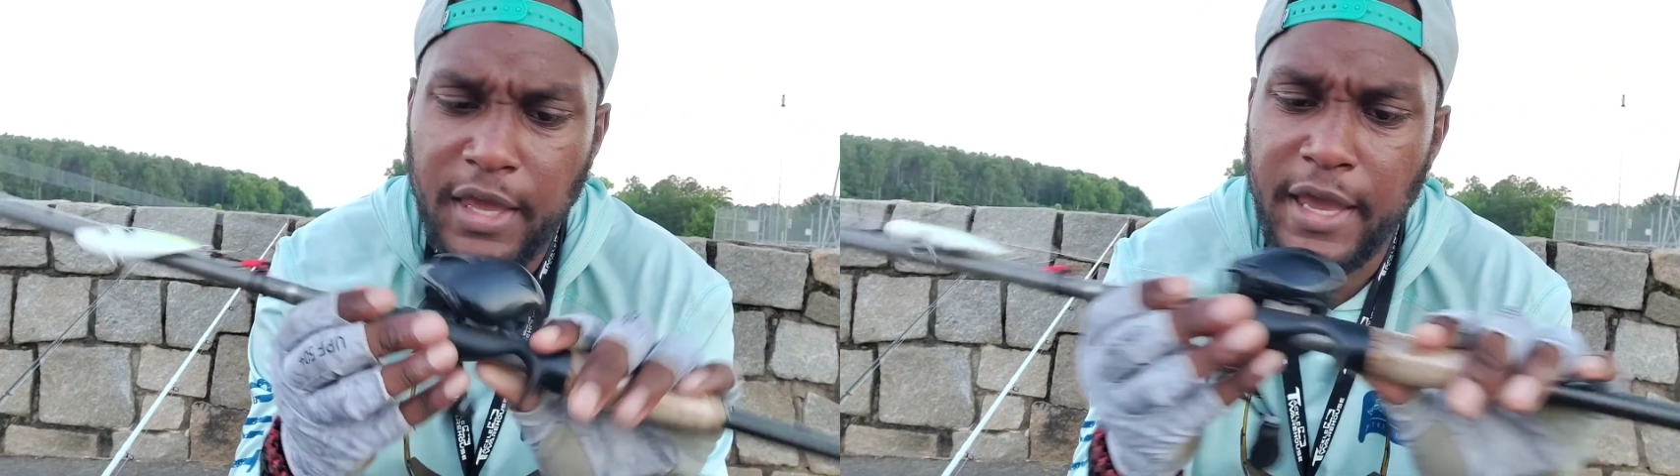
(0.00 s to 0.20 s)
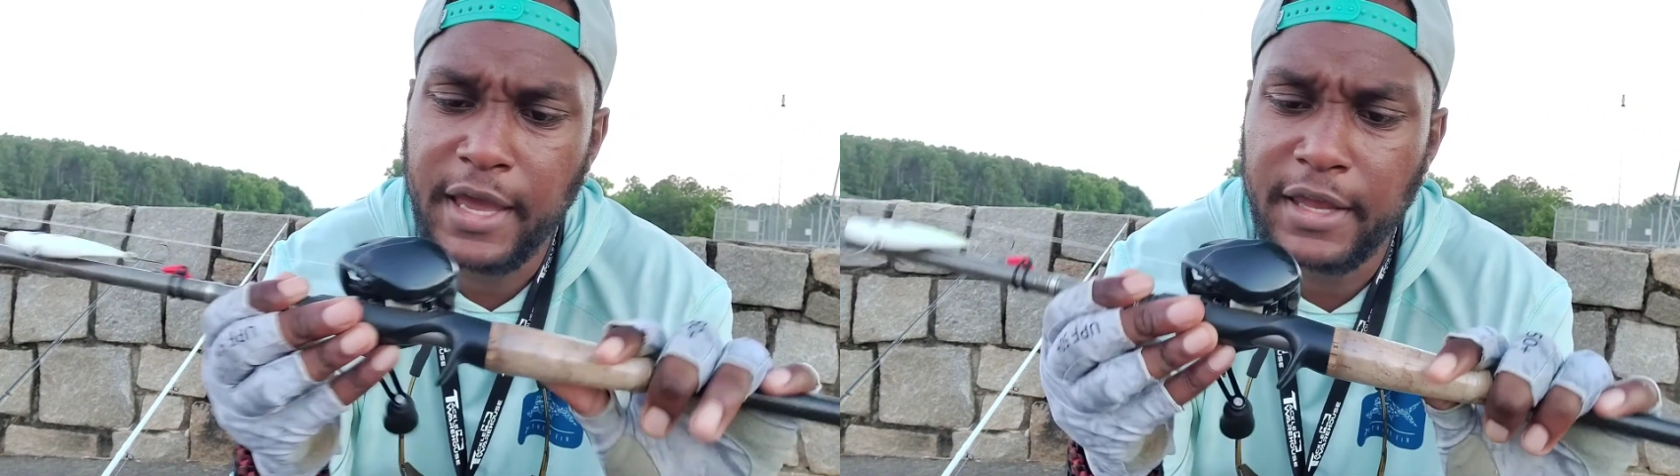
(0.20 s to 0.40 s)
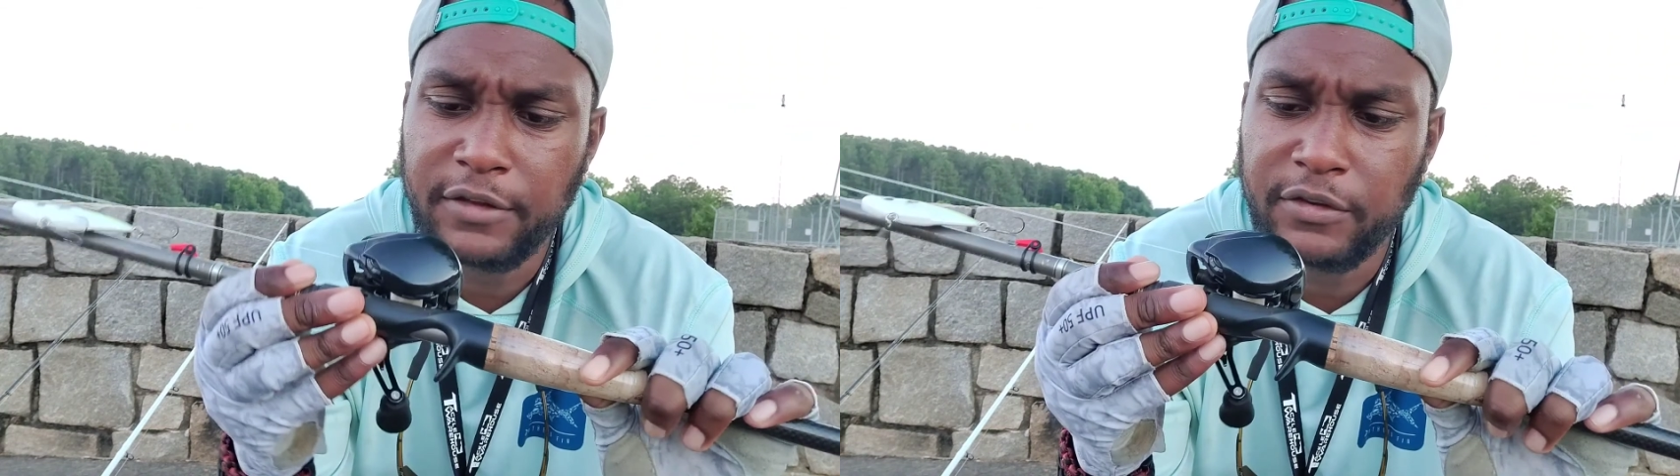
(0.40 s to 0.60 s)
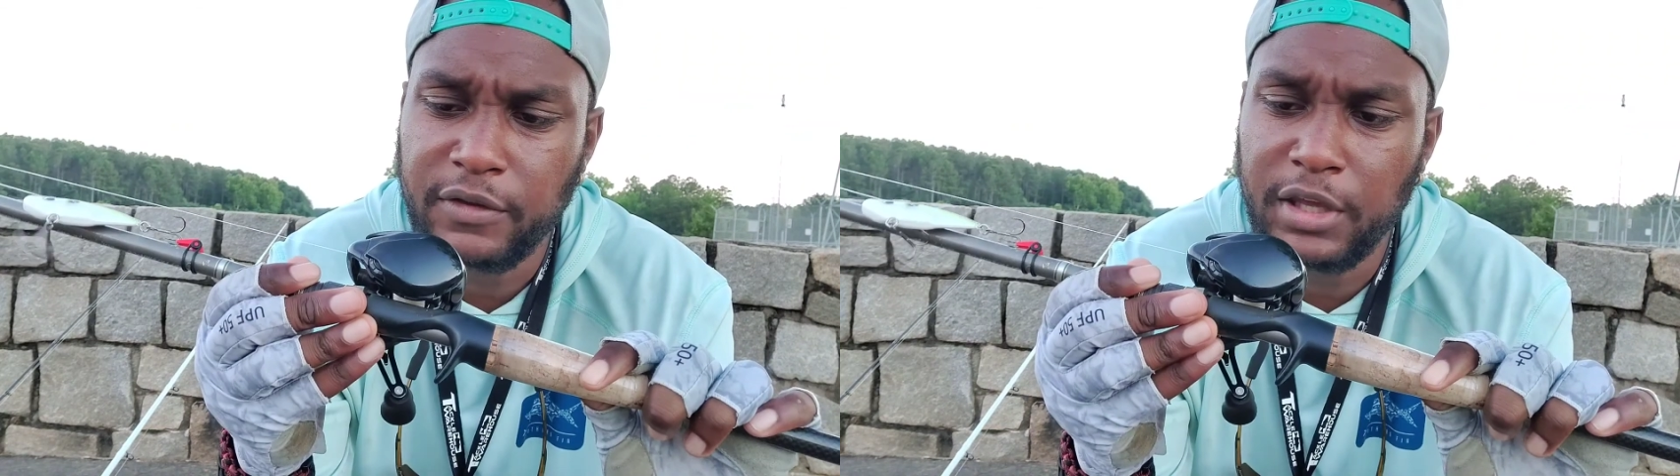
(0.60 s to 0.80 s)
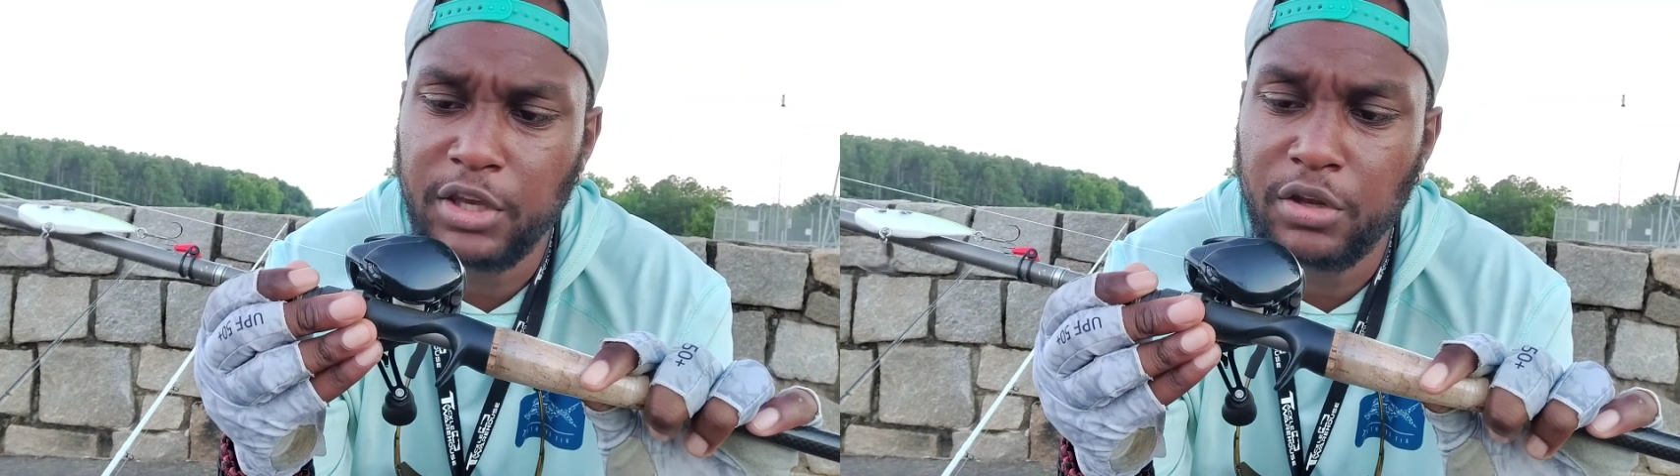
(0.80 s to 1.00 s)
And this
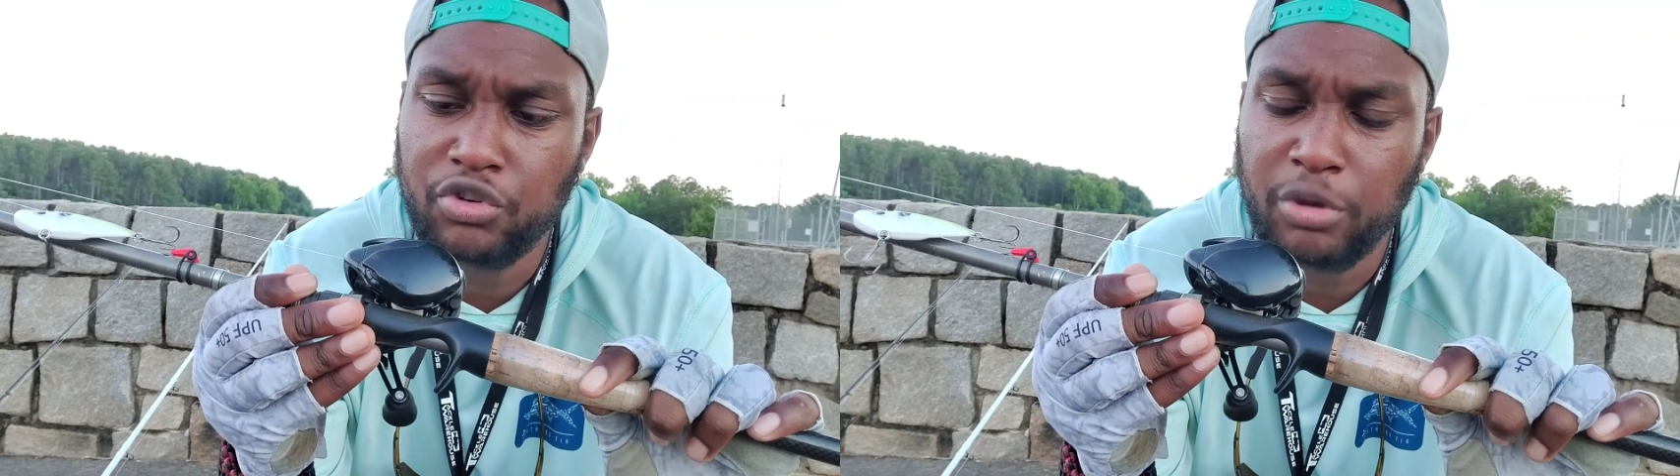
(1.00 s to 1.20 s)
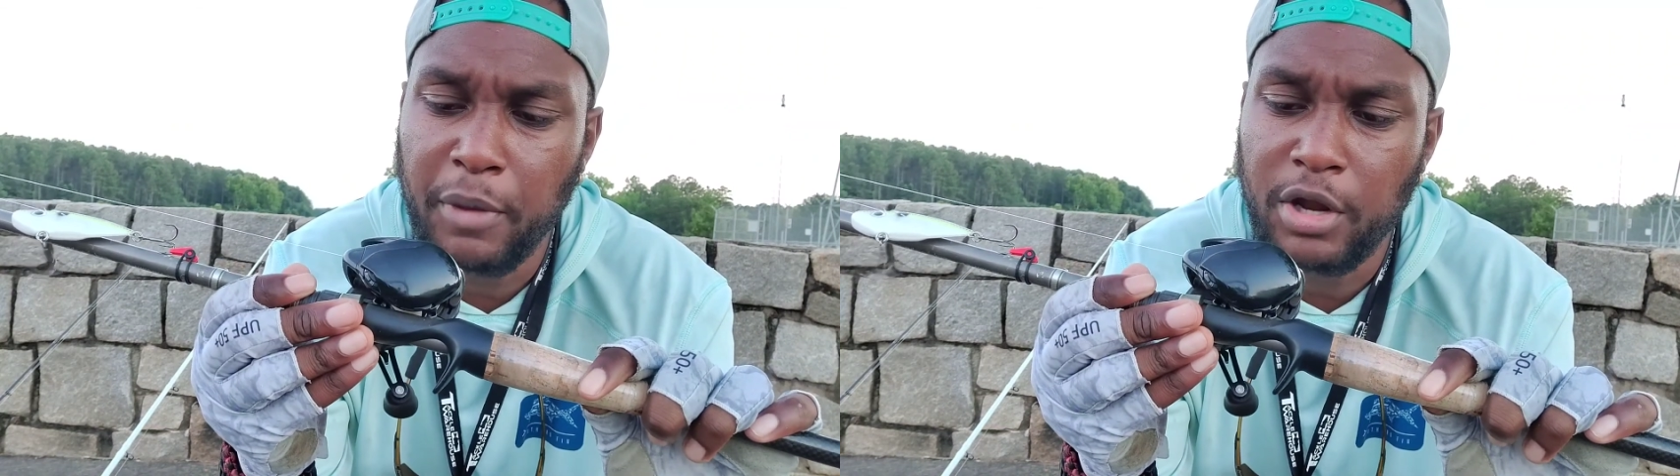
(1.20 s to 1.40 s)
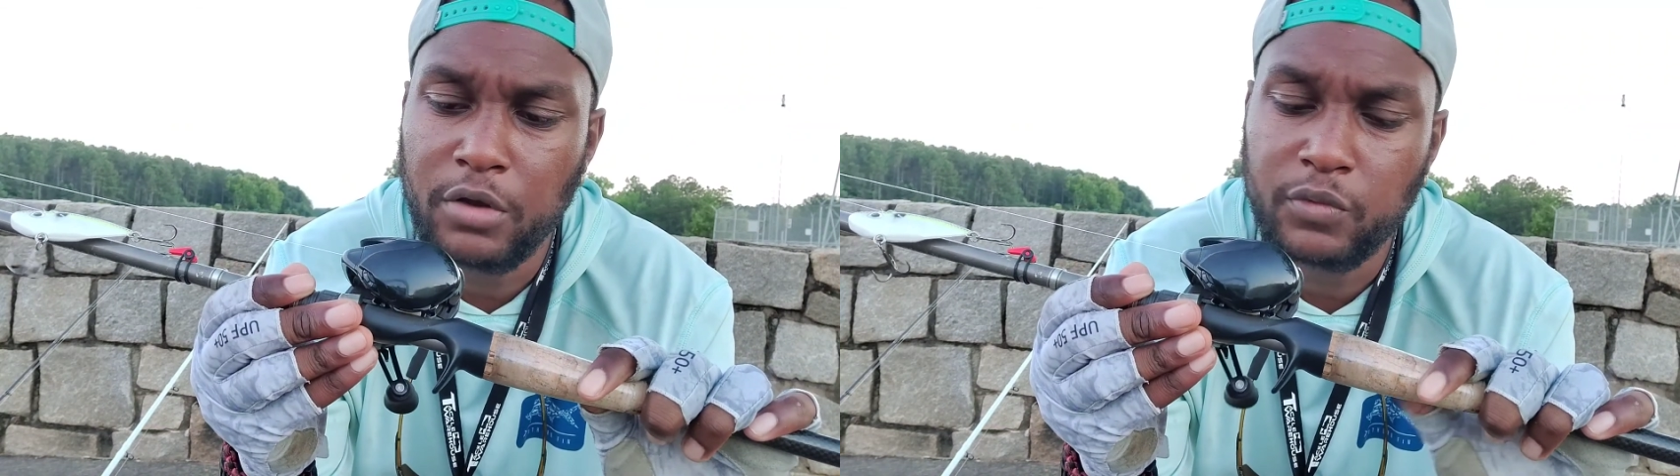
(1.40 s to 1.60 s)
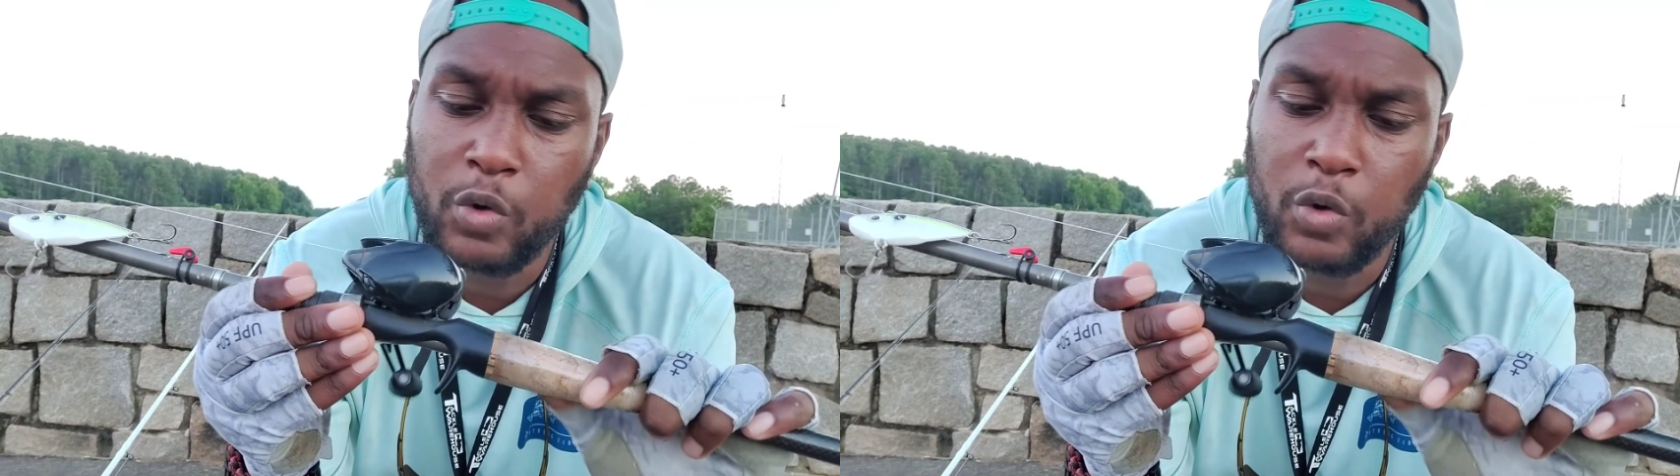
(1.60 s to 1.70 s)
is the Shimano